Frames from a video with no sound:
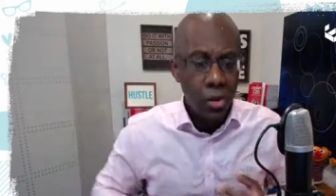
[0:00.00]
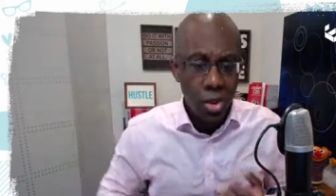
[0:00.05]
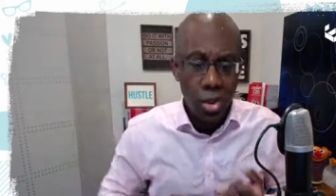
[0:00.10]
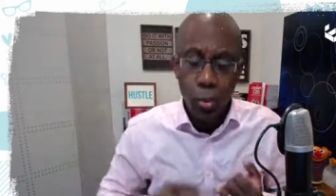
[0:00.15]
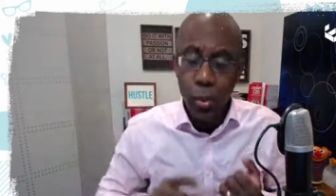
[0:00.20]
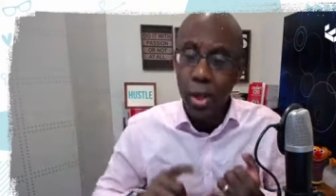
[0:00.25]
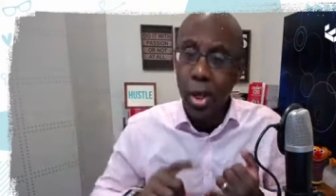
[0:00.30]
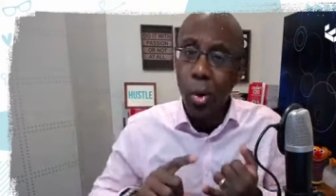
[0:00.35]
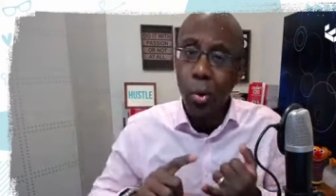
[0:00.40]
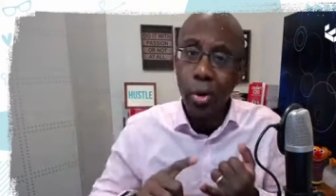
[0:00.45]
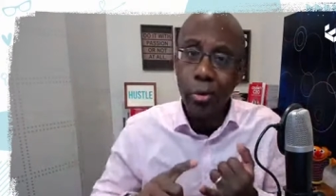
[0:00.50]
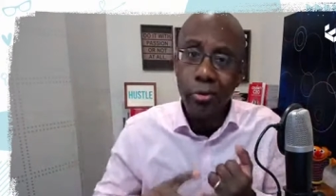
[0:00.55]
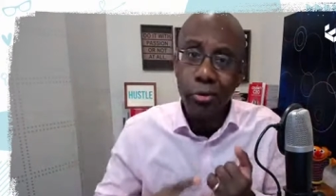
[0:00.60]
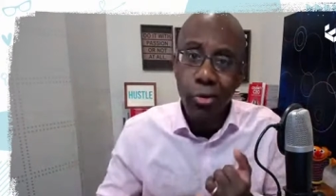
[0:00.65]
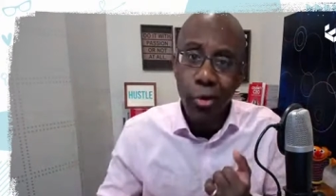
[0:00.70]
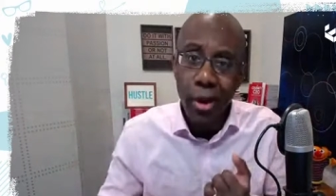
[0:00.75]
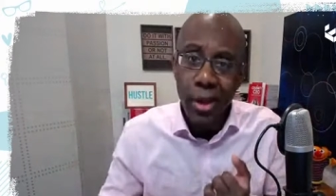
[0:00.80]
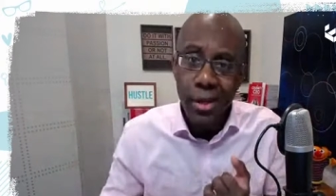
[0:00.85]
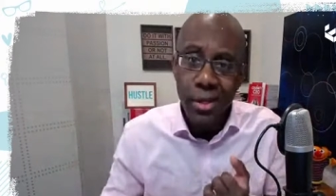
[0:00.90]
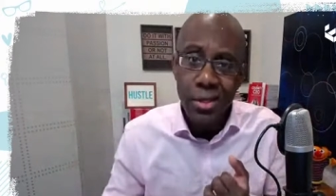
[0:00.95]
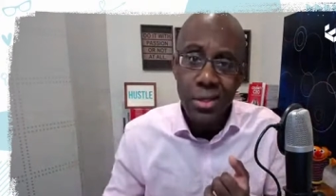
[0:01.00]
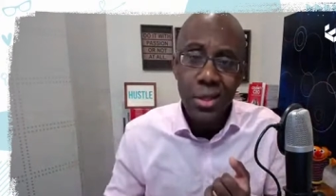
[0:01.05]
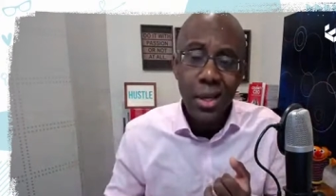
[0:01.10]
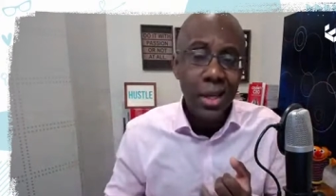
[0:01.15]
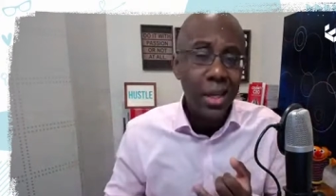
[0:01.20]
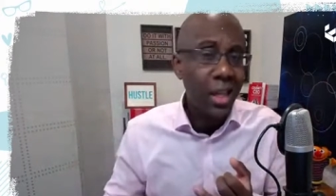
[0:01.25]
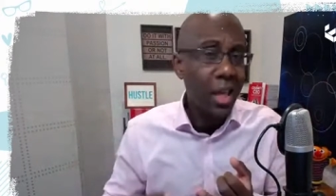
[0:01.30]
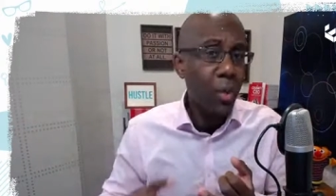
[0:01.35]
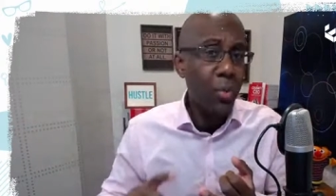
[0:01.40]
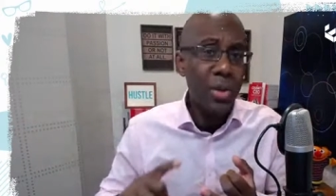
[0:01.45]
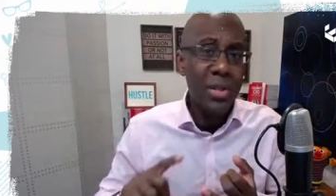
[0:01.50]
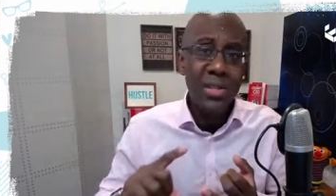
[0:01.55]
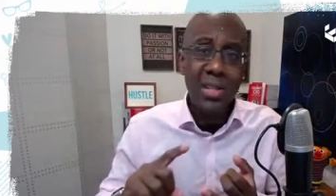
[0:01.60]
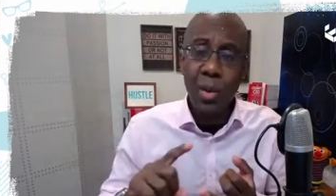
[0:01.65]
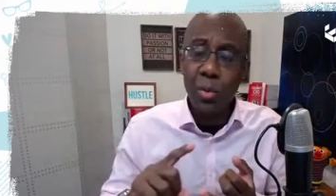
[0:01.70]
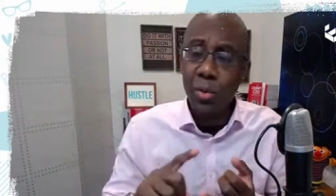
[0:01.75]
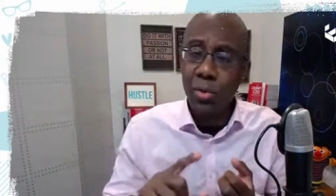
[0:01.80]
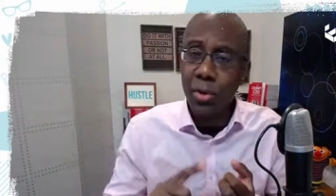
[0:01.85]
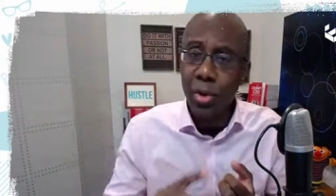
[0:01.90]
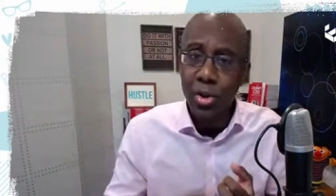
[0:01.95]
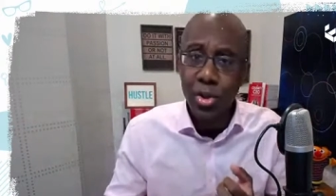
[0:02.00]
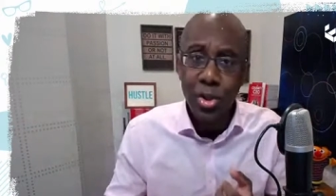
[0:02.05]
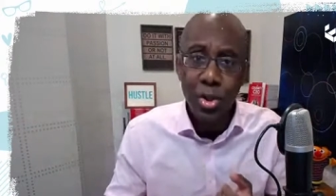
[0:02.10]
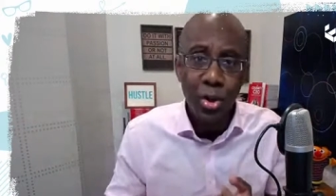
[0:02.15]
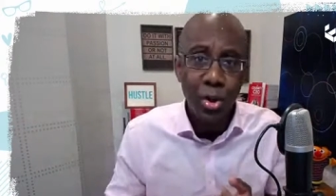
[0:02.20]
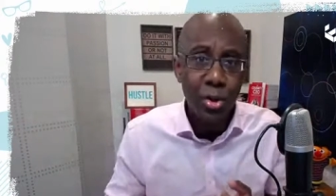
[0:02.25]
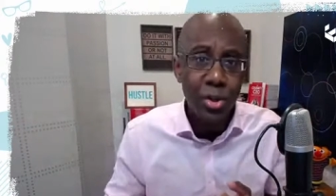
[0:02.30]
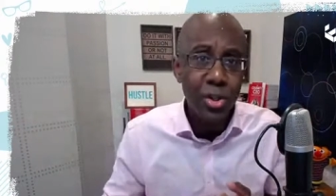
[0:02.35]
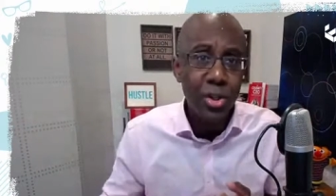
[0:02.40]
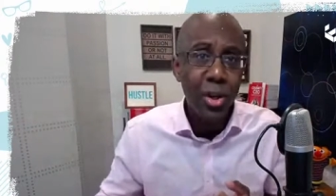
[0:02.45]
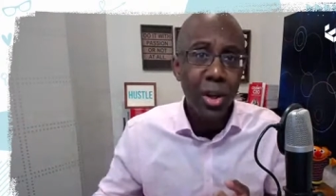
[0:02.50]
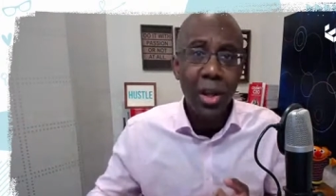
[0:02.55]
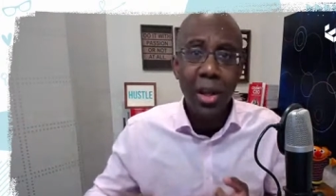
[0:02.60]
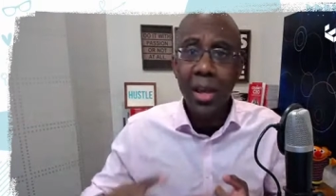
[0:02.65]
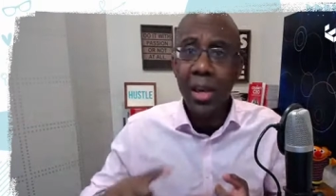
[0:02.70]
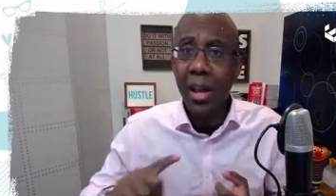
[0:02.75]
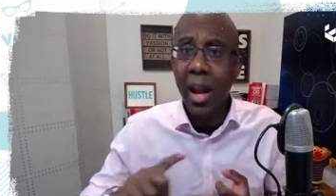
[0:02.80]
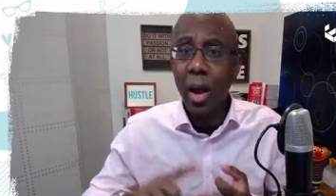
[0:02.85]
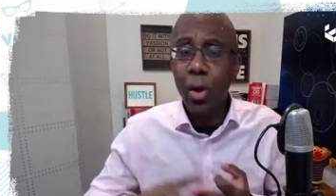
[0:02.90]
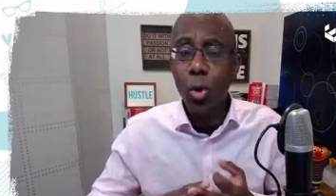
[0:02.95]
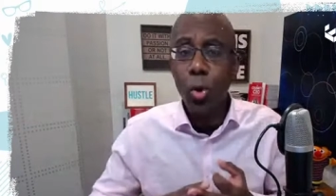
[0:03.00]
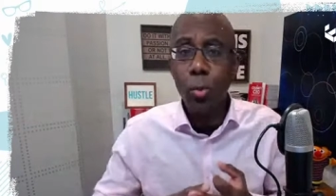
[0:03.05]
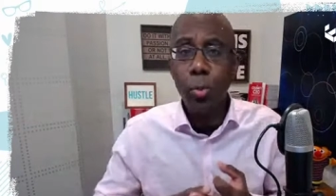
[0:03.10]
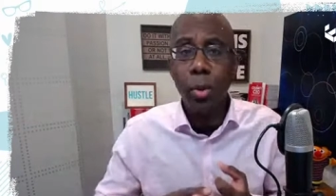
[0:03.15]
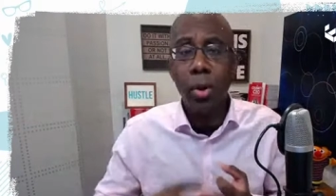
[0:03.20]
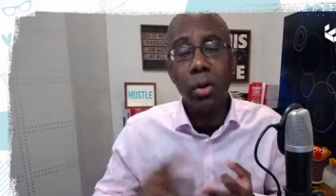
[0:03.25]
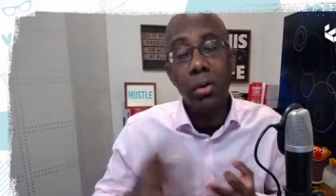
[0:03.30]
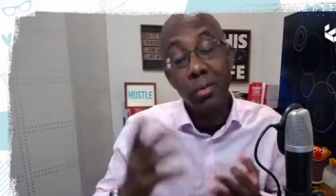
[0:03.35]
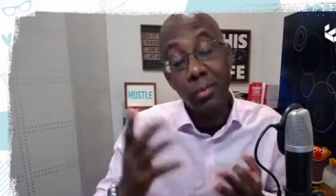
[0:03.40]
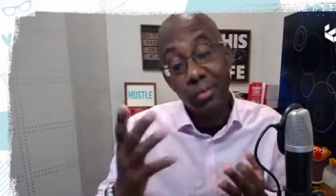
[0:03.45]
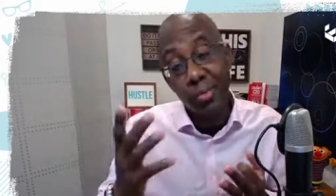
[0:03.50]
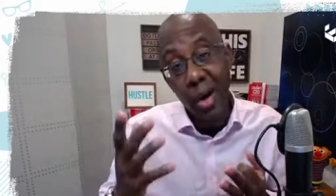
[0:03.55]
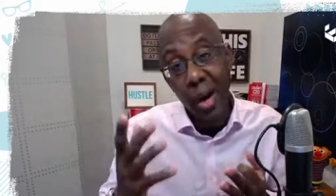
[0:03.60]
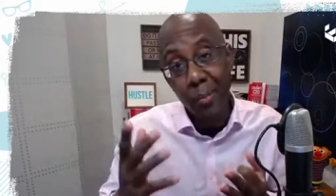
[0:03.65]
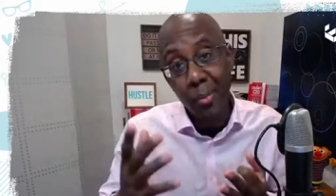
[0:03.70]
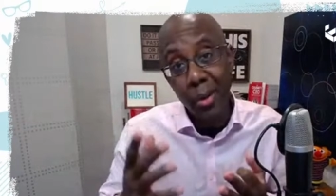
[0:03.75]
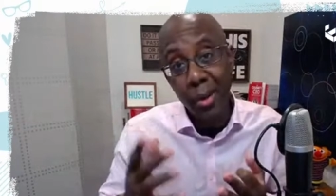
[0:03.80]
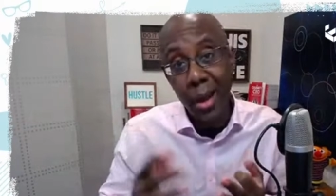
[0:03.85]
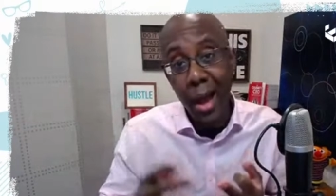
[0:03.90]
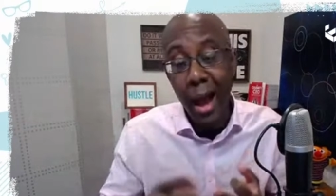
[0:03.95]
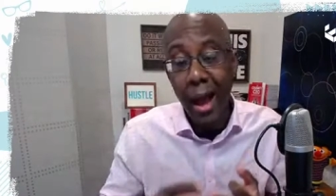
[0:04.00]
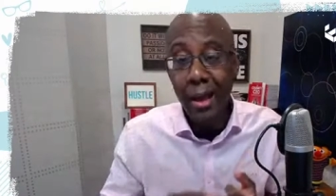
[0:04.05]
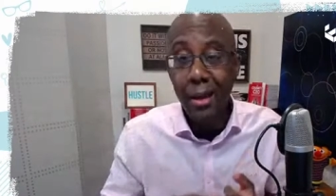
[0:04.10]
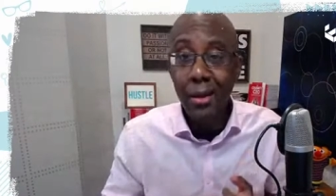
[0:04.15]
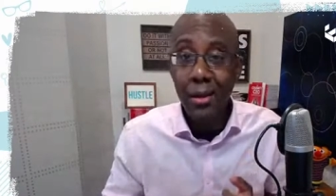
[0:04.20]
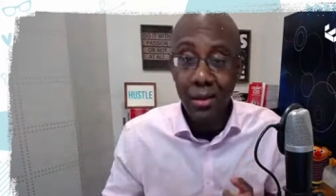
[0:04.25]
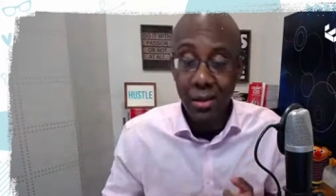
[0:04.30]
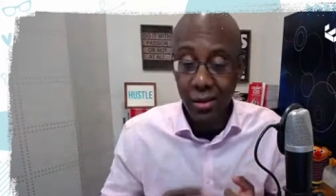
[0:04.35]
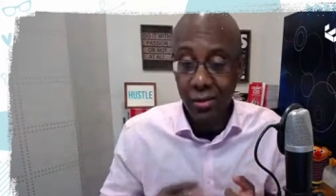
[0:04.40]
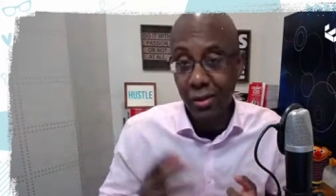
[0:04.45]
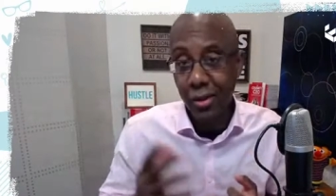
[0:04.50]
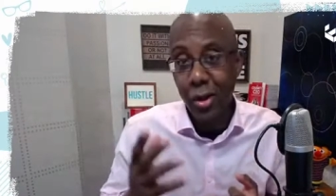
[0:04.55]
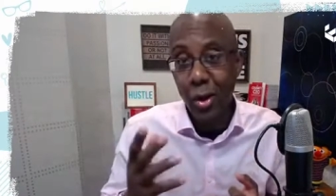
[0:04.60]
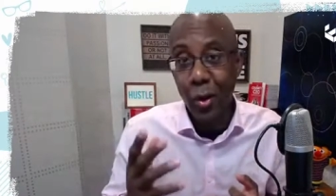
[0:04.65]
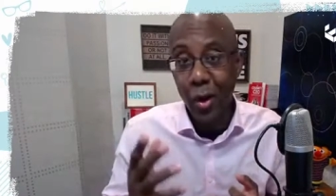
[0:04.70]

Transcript: Do we go with friends? Can we stay with our church? Can I Uber? Probably not, because